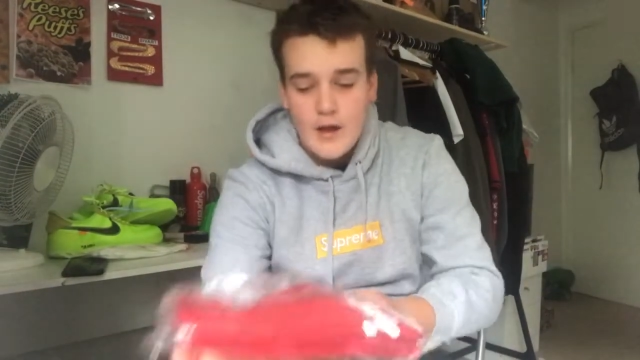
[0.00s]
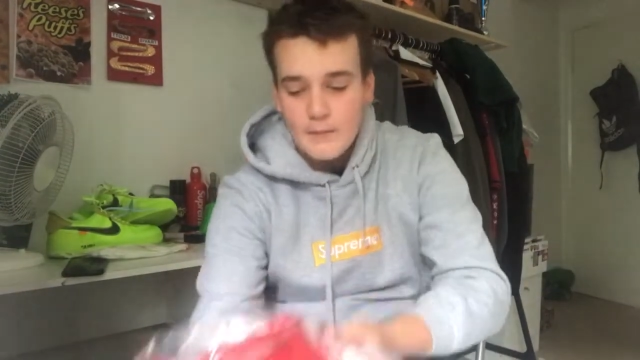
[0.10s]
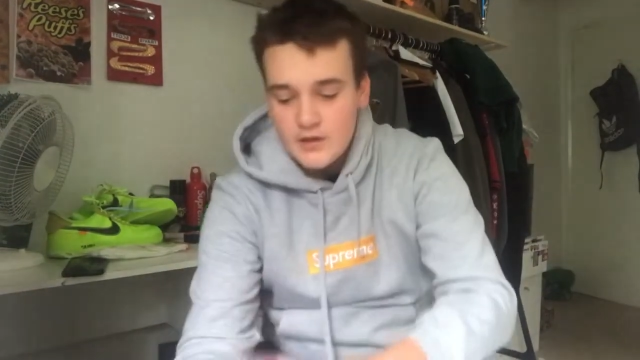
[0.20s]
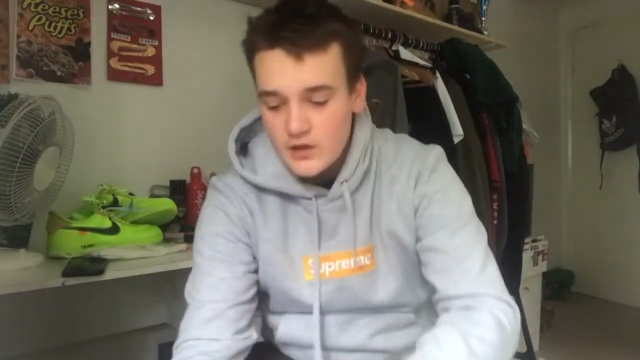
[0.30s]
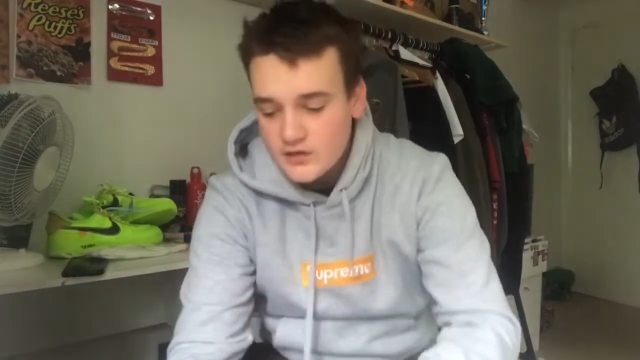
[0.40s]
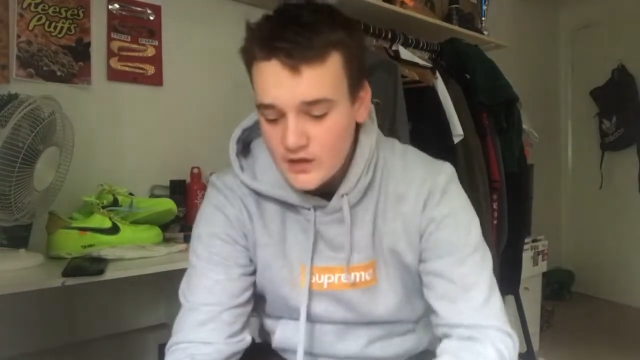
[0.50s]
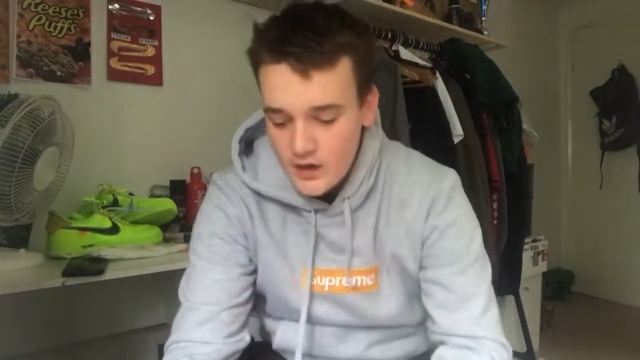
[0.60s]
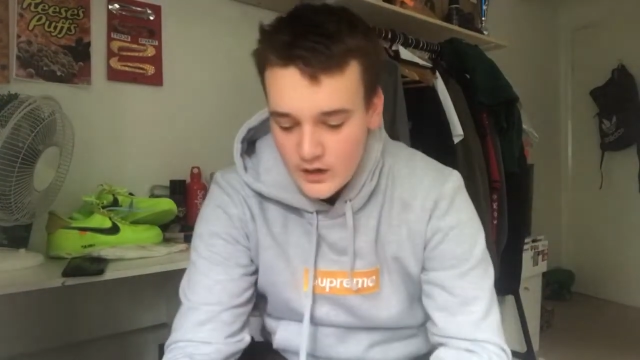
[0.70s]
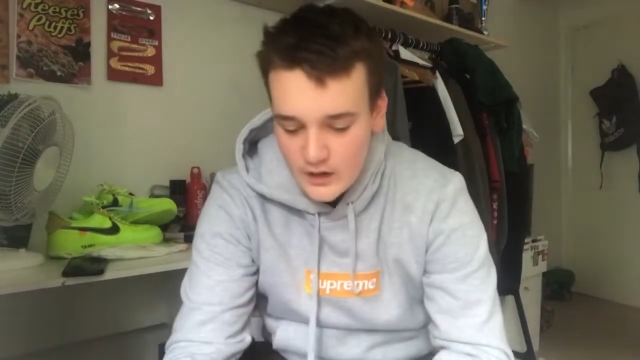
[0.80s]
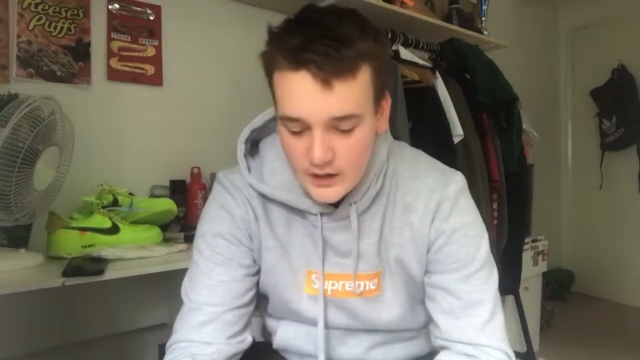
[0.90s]
because
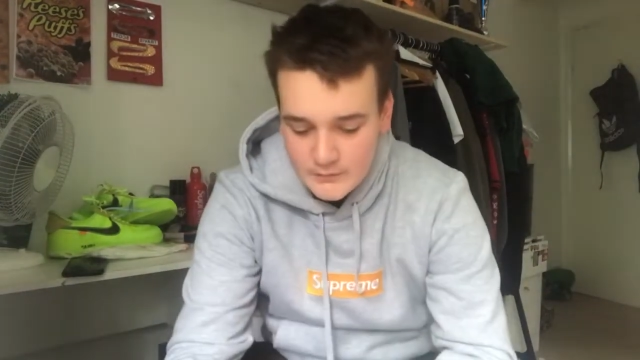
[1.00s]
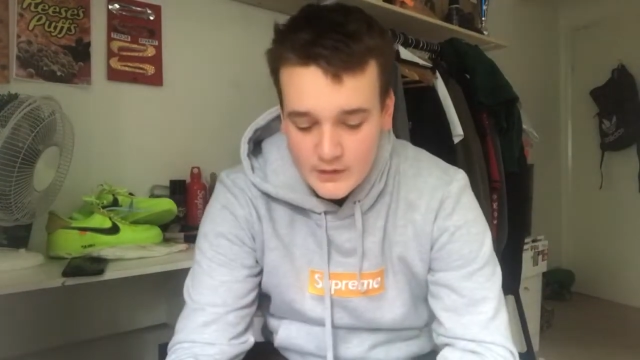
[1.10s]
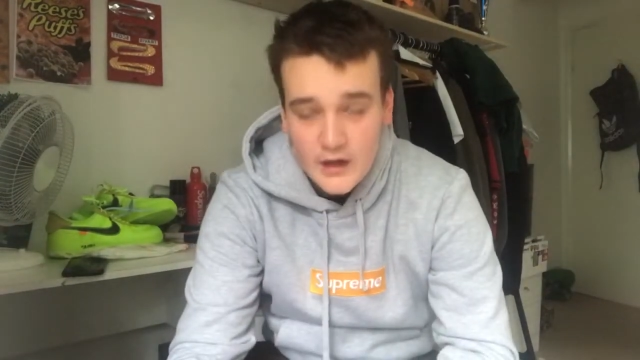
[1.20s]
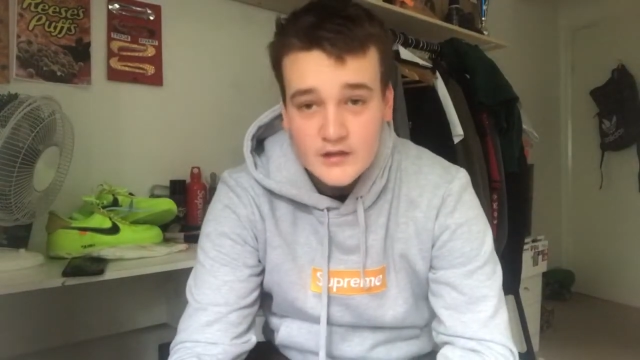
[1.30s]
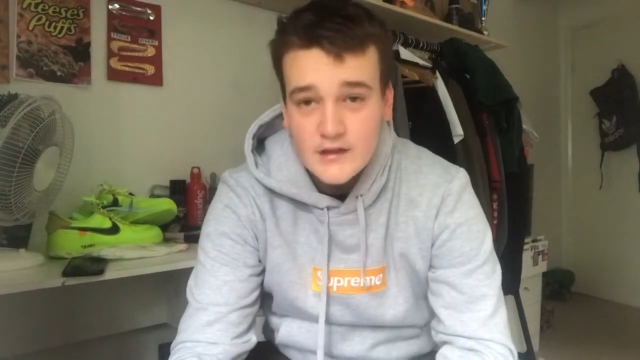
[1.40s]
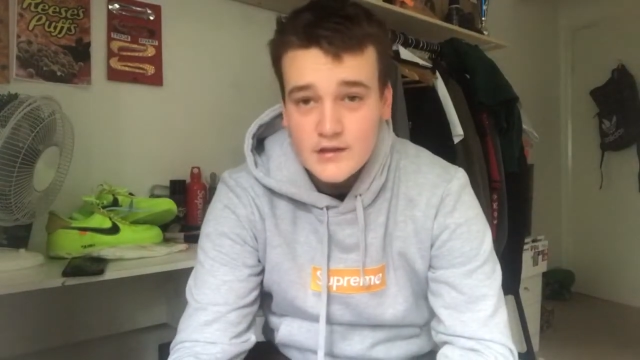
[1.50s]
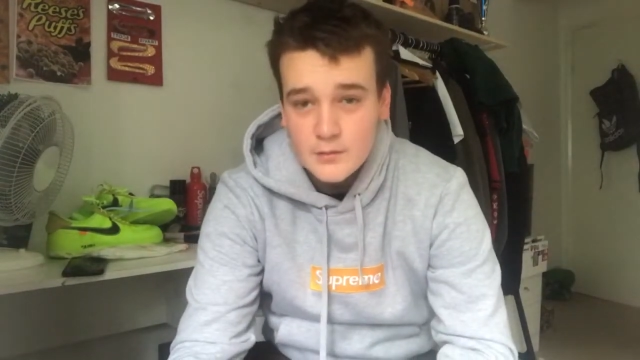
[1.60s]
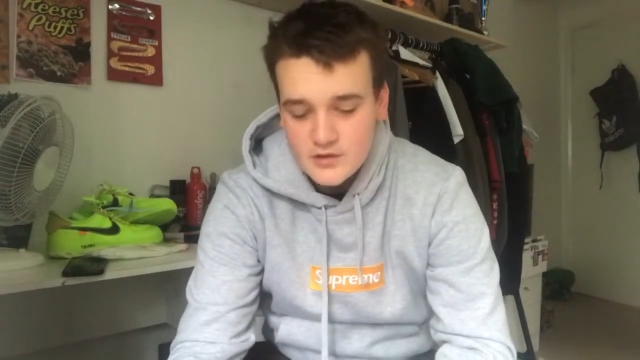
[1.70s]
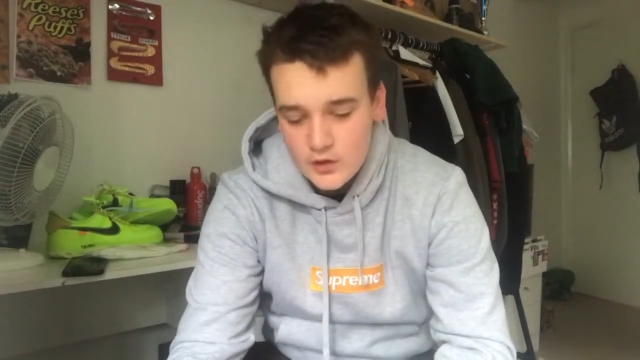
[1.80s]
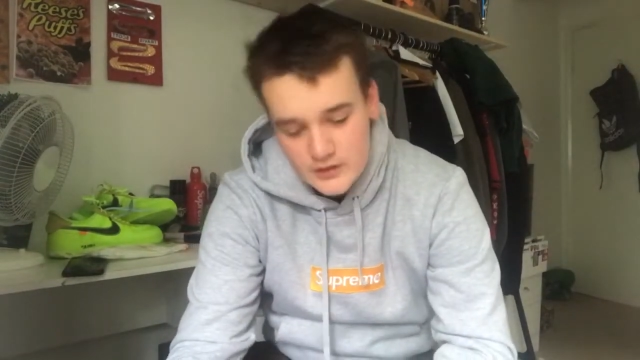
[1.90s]
the last item I
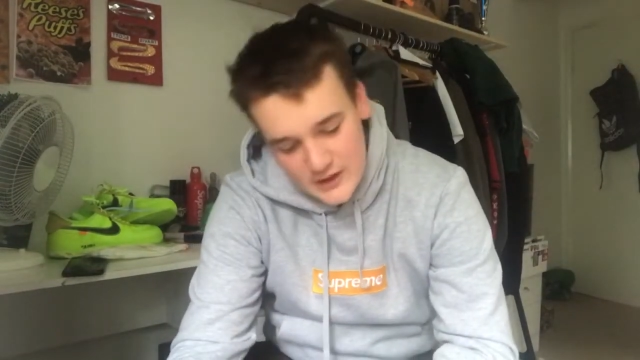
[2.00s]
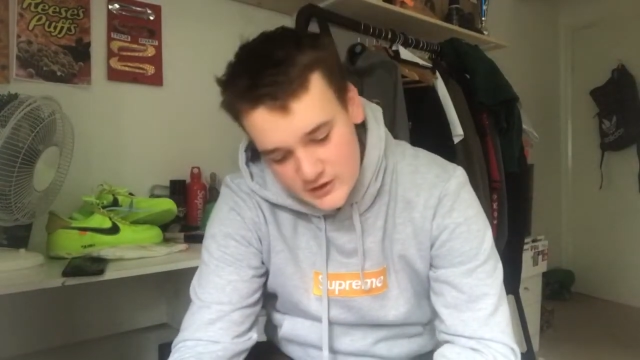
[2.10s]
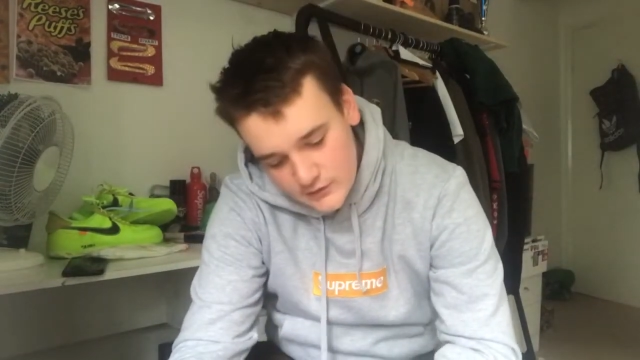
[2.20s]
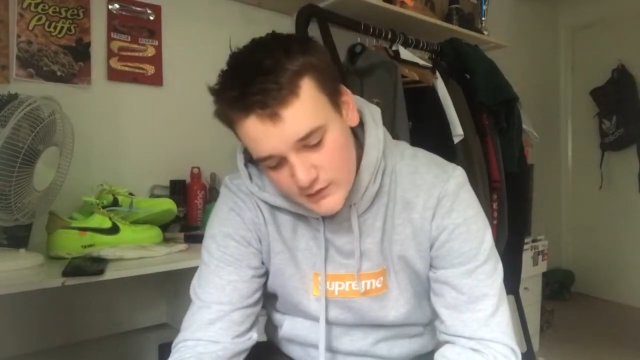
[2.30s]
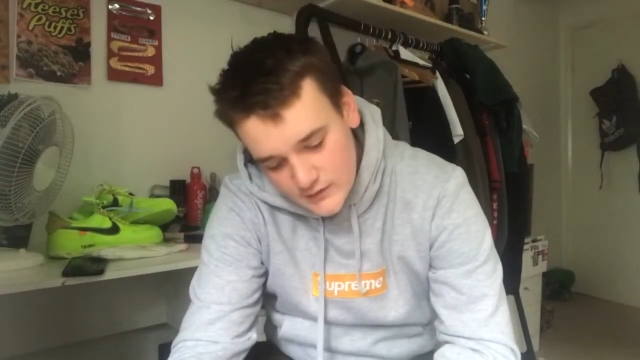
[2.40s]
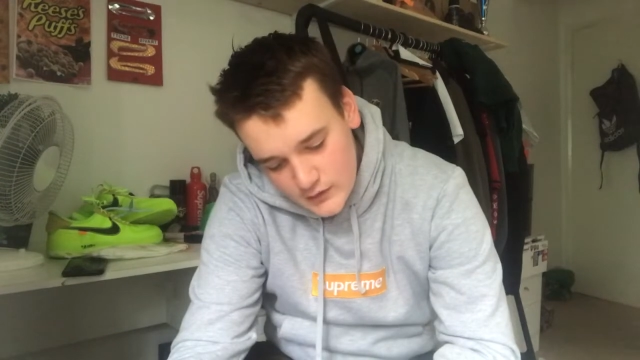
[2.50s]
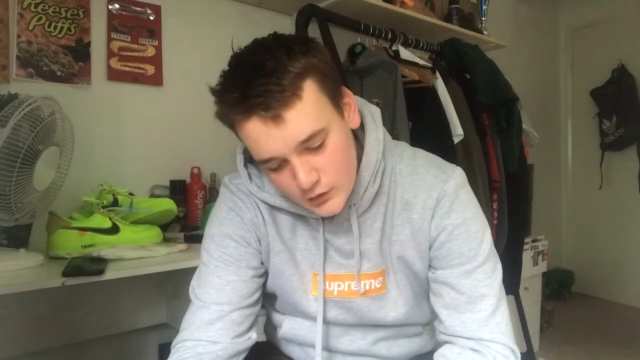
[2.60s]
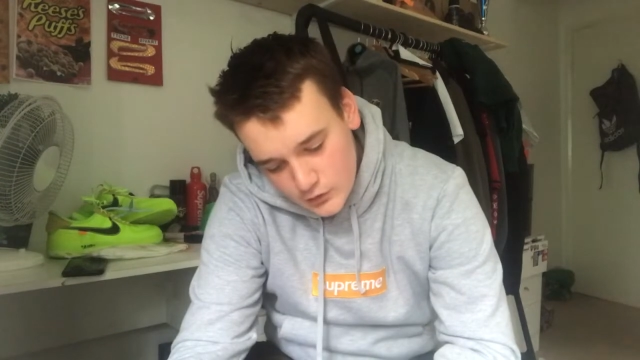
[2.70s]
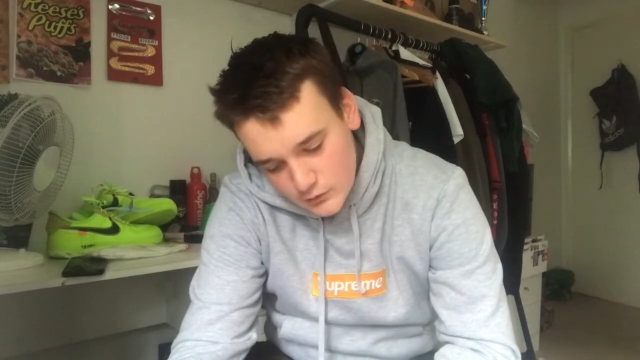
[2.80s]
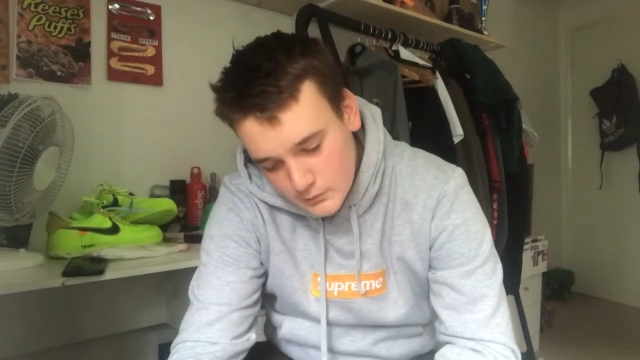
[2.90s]
sold actually
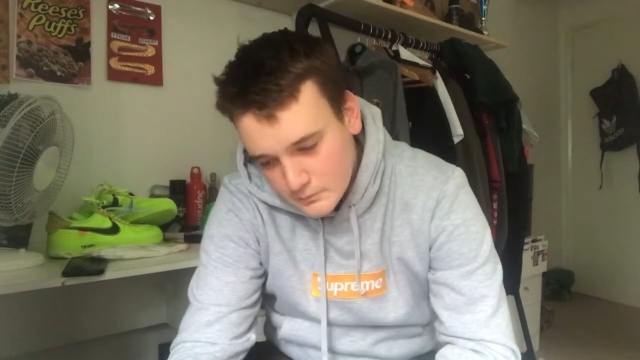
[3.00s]
resold.